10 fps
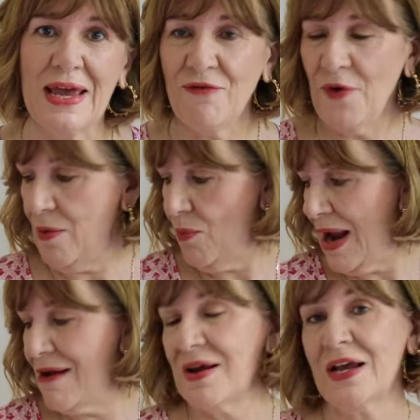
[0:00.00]
if I'm
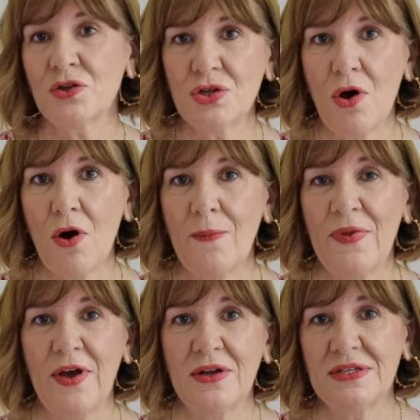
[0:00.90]
wearing a top
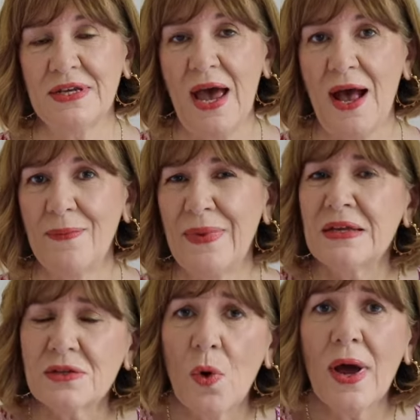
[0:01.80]
that
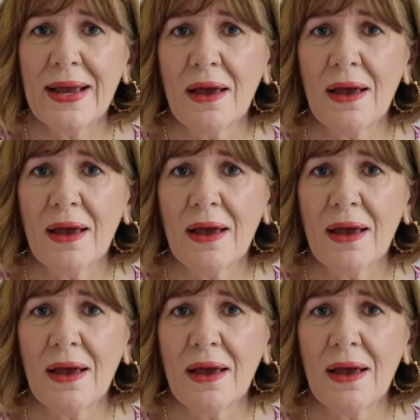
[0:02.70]
is quite